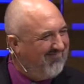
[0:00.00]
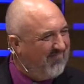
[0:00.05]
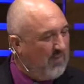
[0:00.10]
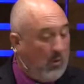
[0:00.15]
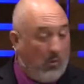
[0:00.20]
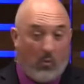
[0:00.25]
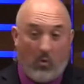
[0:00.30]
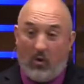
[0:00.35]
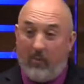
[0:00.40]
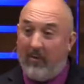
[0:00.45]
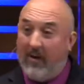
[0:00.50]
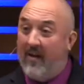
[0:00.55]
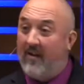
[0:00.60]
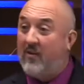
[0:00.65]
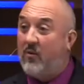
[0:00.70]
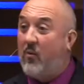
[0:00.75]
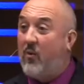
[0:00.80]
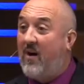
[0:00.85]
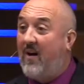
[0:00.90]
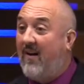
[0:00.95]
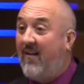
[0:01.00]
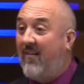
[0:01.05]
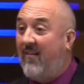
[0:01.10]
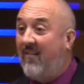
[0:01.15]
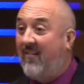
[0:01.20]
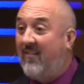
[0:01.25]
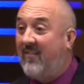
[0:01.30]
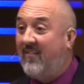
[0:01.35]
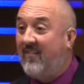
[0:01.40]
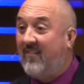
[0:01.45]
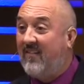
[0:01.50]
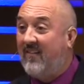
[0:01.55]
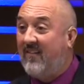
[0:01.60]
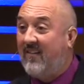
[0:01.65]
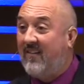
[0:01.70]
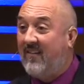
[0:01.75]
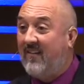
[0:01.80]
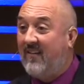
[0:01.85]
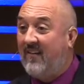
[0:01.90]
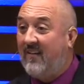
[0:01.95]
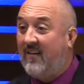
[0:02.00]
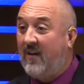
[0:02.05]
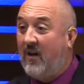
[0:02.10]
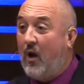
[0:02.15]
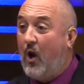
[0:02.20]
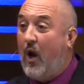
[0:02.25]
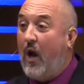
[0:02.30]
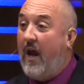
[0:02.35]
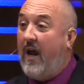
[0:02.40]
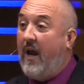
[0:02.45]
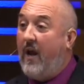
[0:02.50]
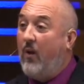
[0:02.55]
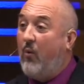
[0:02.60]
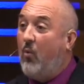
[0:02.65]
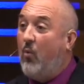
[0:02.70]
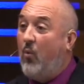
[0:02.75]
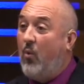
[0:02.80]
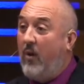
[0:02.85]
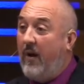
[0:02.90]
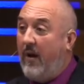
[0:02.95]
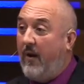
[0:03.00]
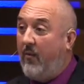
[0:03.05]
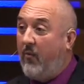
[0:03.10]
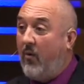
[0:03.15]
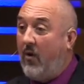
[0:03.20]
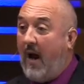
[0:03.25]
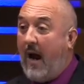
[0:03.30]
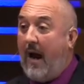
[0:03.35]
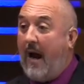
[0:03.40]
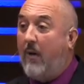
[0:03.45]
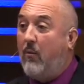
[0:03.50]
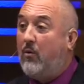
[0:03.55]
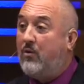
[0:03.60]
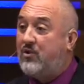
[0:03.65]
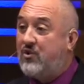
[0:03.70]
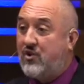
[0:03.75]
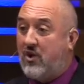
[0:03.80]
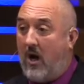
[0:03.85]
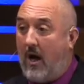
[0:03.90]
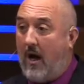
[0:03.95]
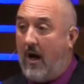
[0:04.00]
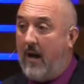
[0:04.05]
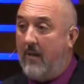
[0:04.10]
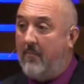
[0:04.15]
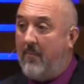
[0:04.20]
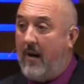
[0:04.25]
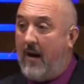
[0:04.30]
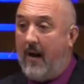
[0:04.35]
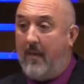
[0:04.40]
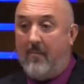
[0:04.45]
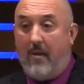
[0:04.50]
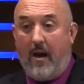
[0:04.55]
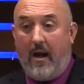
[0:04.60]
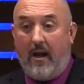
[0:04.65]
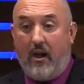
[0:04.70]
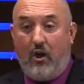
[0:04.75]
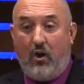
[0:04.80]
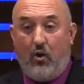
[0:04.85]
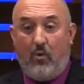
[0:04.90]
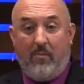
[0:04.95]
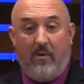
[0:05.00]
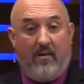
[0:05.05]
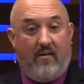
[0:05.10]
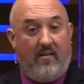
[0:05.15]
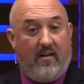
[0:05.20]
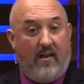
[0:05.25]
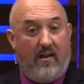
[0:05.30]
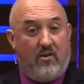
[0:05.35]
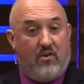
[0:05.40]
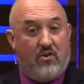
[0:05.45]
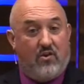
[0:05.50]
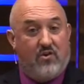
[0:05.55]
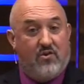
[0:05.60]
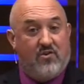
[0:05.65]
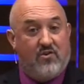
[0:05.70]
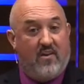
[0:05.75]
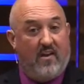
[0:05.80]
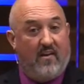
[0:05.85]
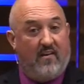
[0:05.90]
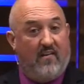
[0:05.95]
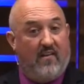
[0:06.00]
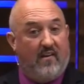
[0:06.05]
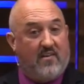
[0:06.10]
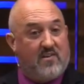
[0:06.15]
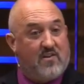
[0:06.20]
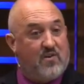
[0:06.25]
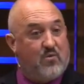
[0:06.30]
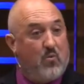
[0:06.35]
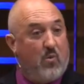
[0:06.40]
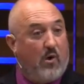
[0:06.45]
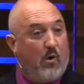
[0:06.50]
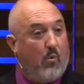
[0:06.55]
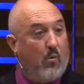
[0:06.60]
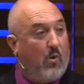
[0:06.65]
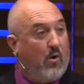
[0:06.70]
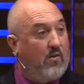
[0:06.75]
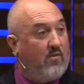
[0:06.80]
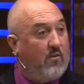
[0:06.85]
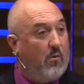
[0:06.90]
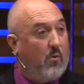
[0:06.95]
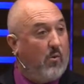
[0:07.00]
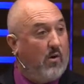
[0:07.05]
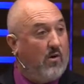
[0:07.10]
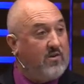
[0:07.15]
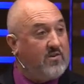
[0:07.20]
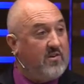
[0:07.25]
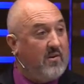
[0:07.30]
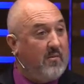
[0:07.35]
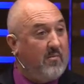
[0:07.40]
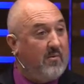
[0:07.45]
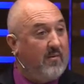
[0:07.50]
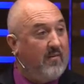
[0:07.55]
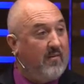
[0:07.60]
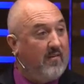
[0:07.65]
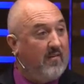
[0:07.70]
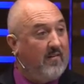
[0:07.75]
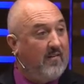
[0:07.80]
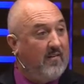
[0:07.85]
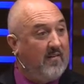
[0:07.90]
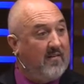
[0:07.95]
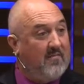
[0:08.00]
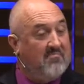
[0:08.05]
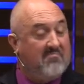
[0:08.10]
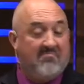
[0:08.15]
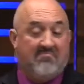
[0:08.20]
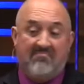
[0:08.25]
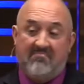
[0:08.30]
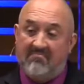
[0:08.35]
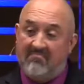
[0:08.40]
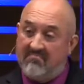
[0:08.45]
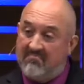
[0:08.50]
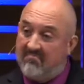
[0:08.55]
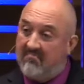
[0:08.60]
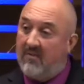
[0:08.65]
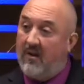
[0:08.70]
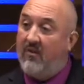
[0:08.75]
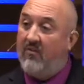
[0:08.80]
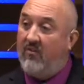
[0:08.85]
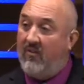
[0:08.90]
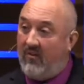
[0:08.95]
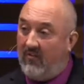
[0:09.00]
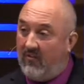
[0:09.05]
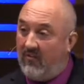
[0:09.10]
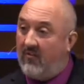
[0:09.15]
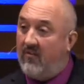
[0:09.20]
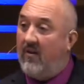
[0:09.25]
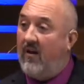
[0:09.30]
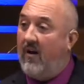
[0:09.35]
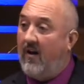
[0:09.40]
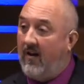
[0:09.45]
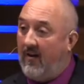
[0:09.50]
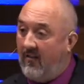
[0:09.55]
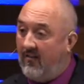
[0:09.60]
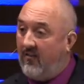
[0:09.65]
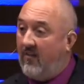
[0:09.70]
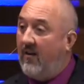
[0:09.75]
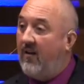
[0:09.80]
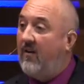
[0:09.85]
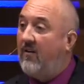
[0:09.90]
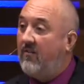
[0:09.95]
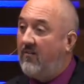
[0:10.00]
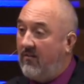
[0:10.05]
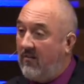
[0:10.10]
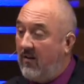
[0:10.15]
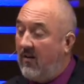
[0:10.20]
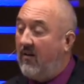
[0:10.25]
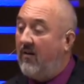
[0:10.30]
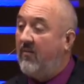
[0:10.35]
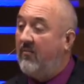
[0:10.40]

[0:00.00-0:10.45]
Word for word: Woman at the well? Hey, we were, I was taught by my human teachers that this is where we're to worship. And Jesus nodded his head and said, yeah,